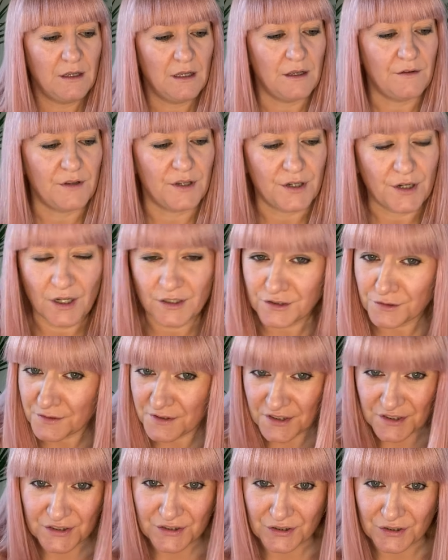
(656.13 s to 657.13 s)
If you're not doing
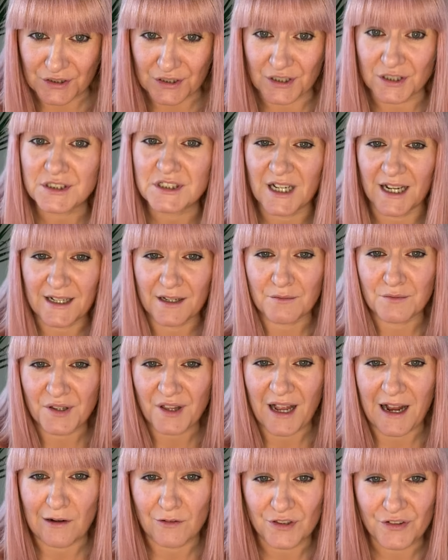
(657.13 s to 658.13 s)
the score, check in with
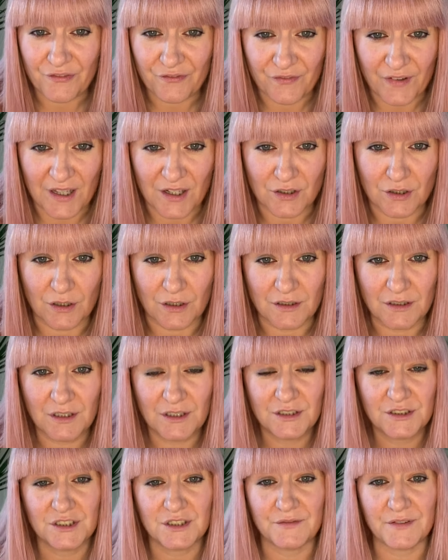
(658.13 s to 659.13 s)
how you feel.
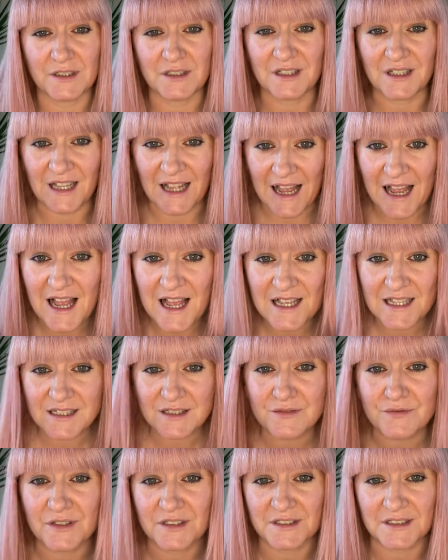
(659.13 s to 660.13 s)
Do you feel
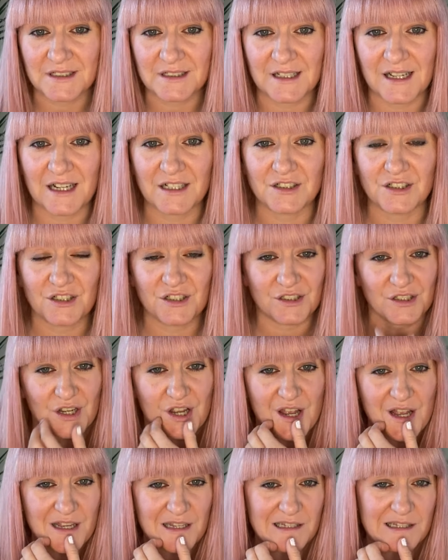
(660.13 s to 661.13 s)
less physically
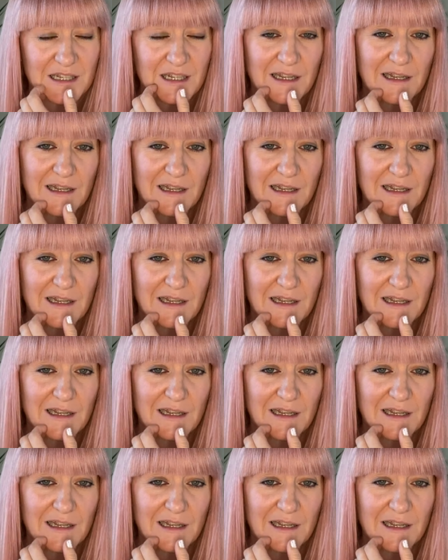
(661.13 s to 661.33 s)
anxious?